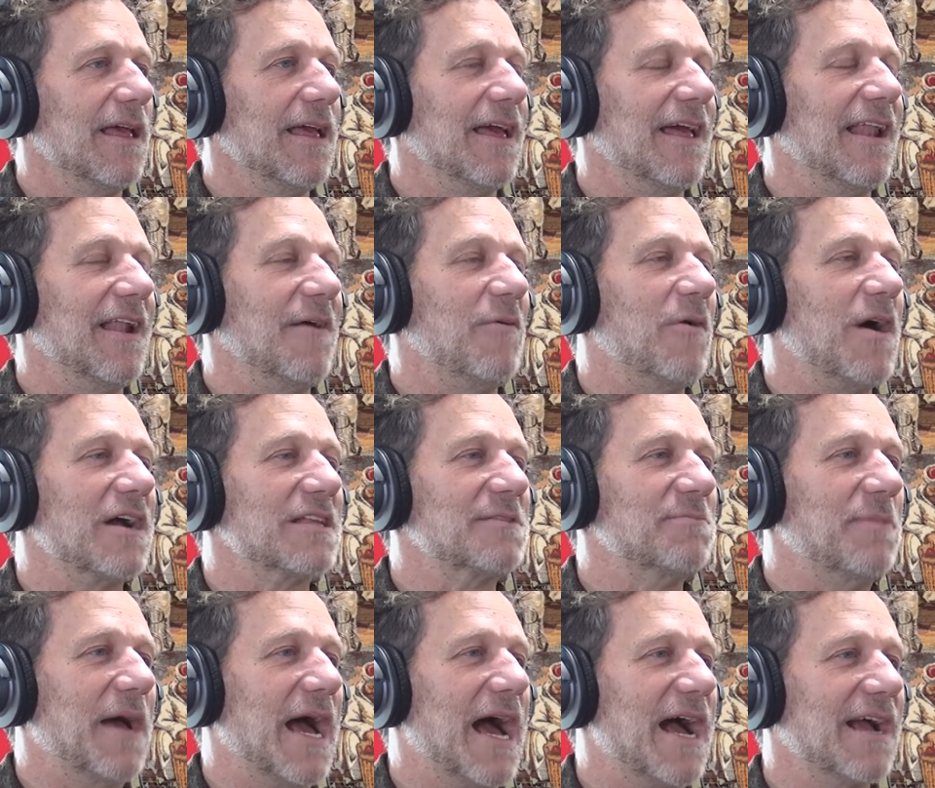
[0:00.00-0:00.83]
And I
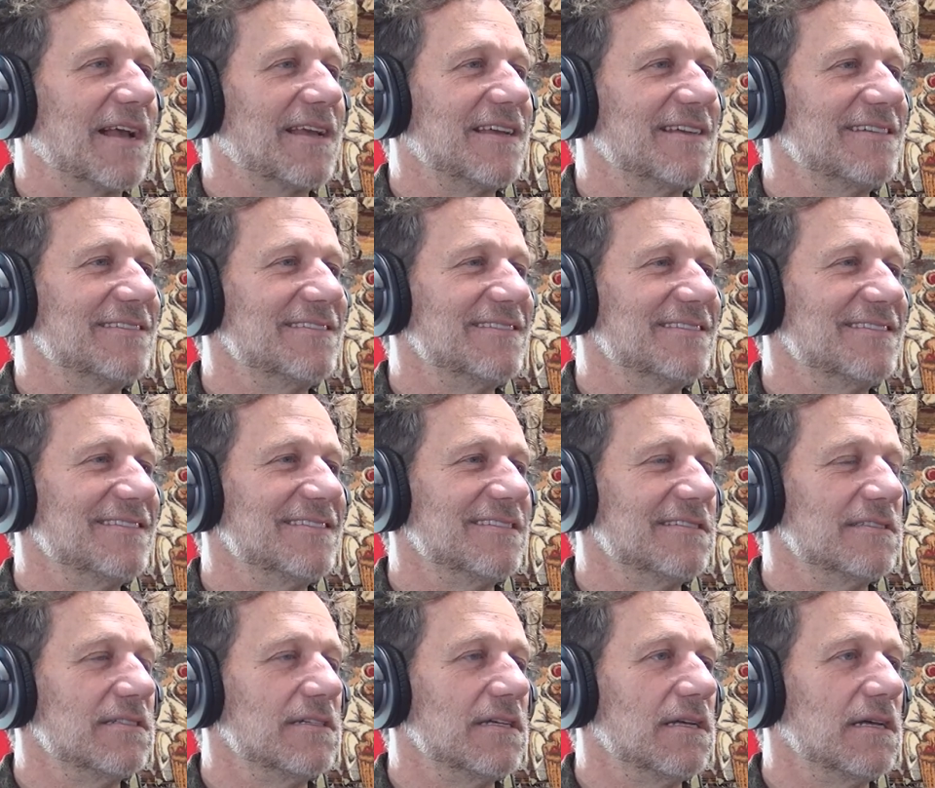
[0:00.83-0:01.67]
walked back
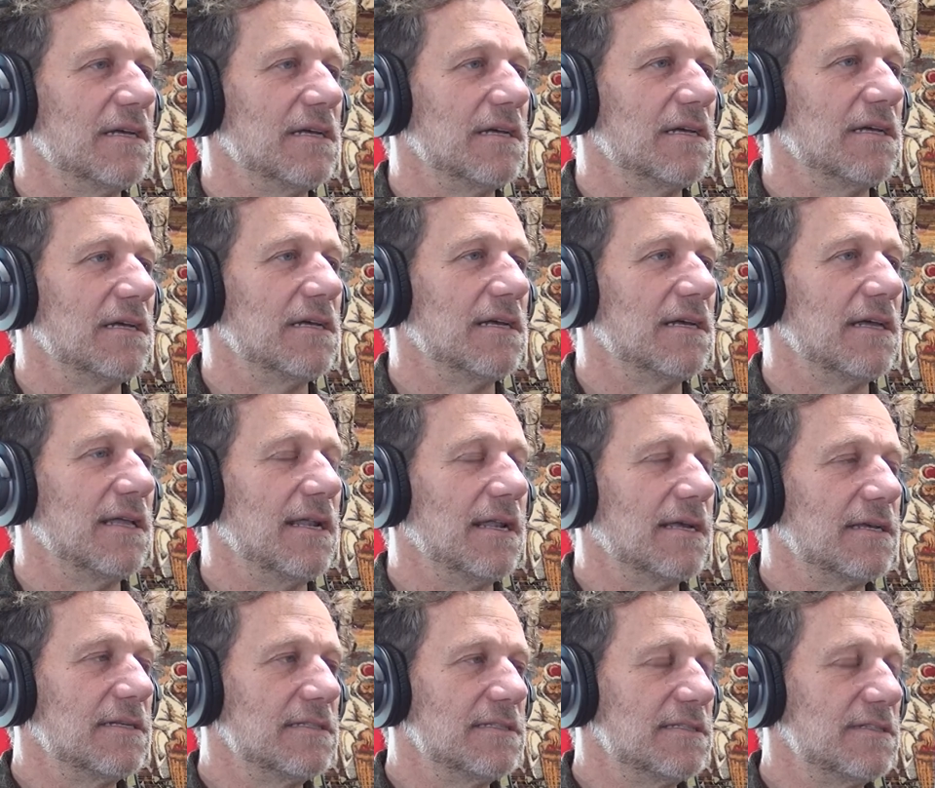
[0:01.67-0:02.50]
and
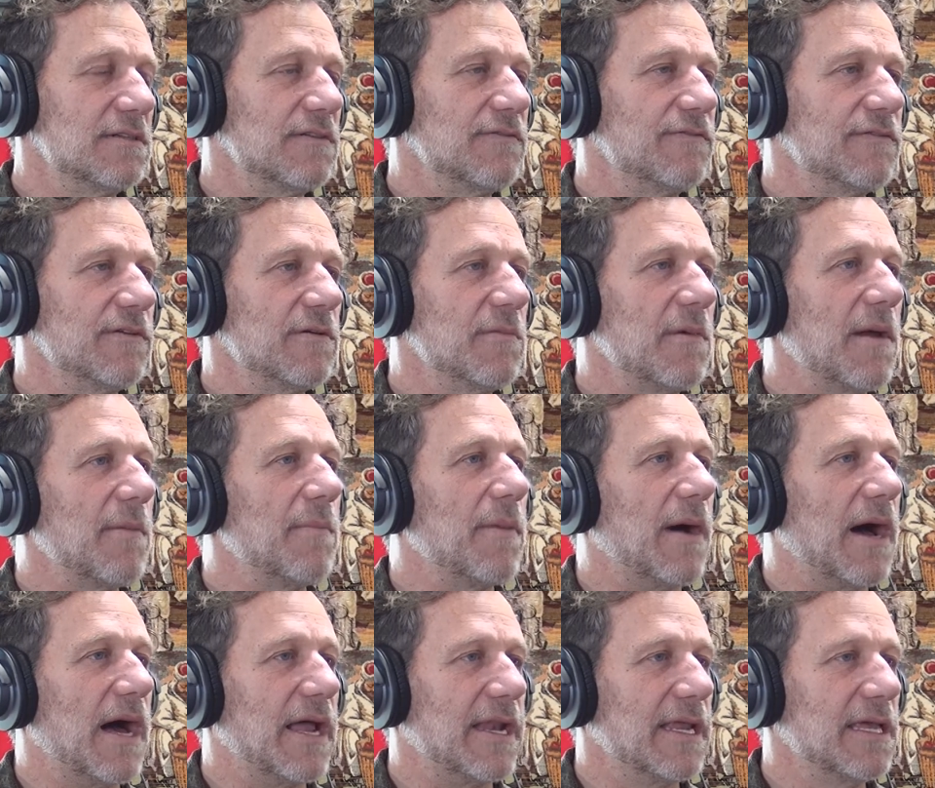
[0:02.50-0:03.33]
I could still feel my
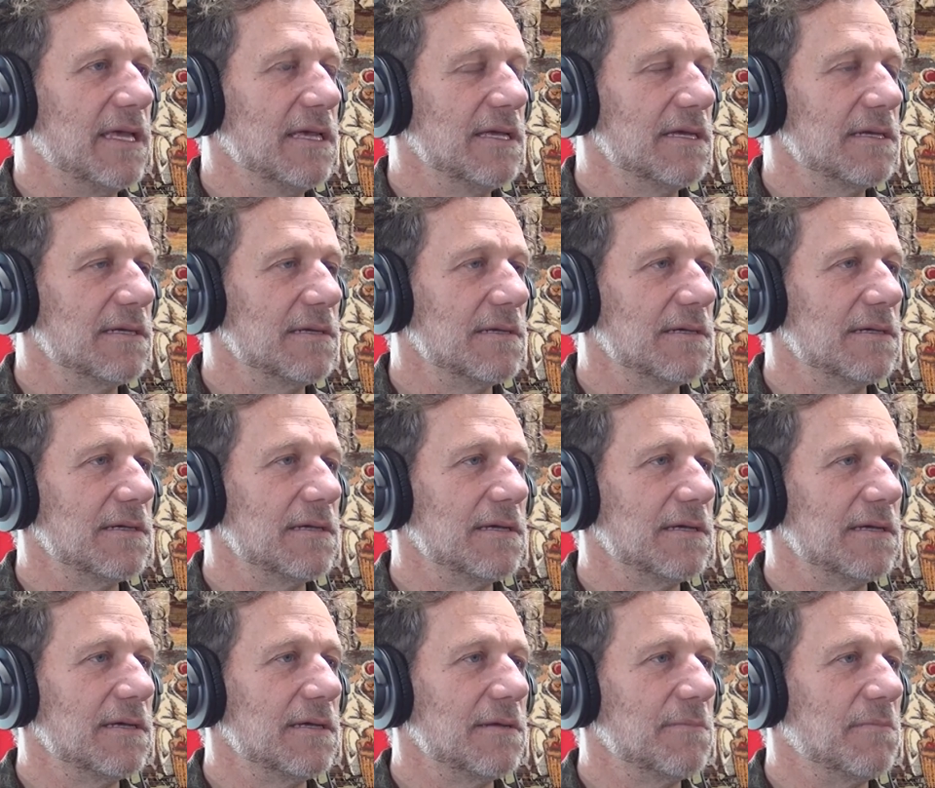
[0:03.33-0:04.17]
body.
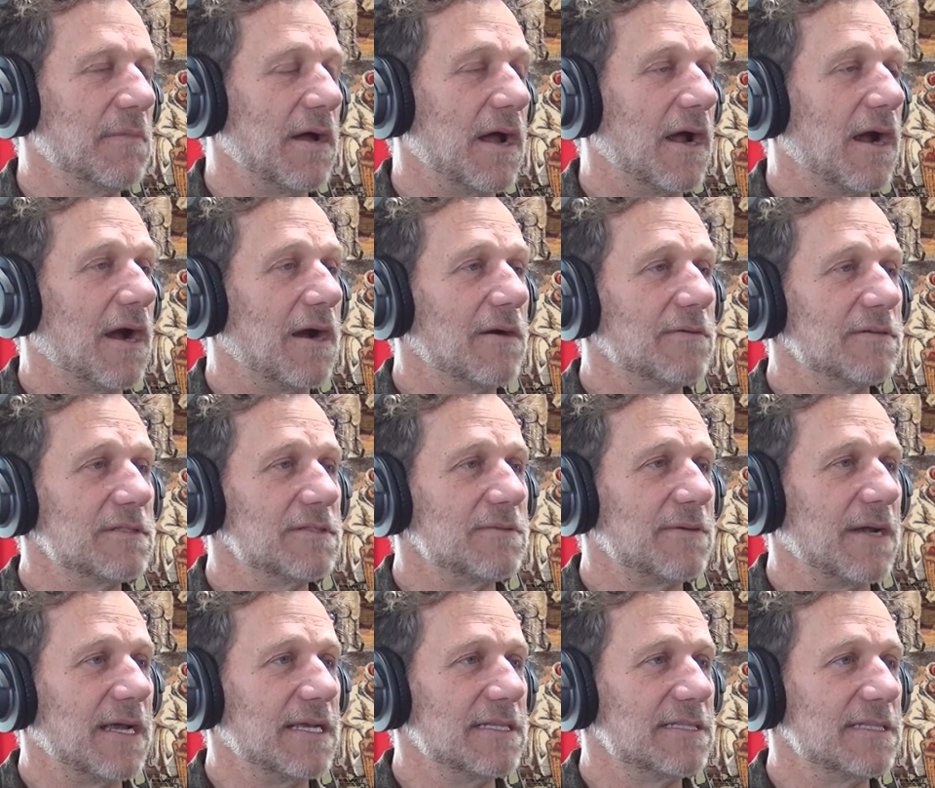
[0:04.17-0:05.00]
My heart was
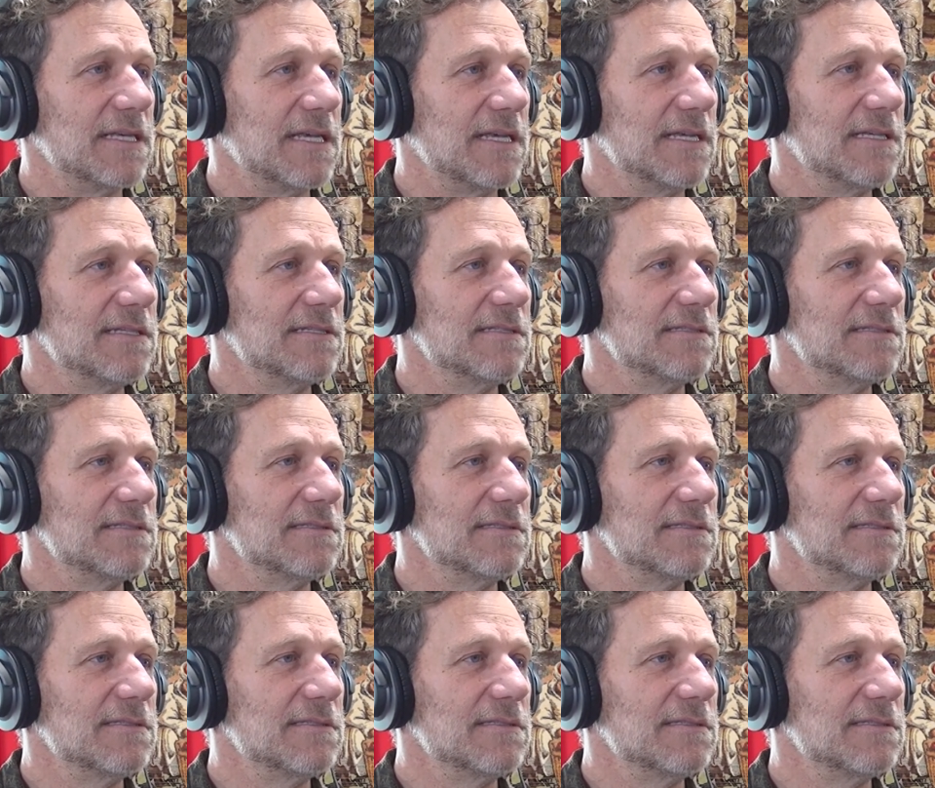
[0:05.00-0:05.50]
racing.